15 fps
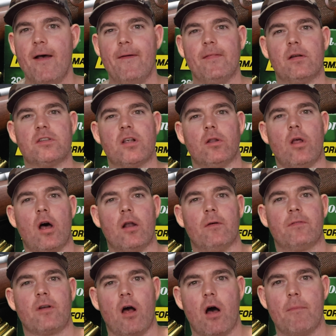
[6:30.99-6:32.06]
There's a lot
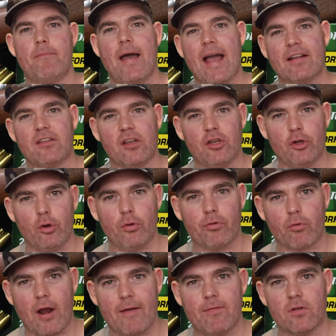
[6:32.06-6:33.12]
of compact and youth
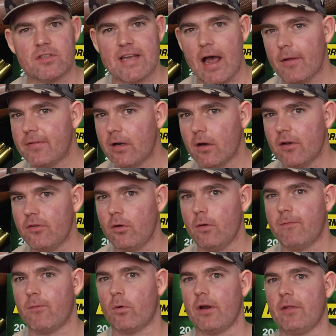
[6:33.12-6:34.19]
rifles out there in
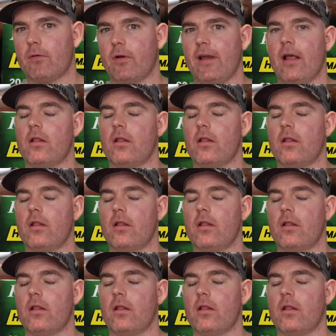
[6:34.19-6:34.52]
243.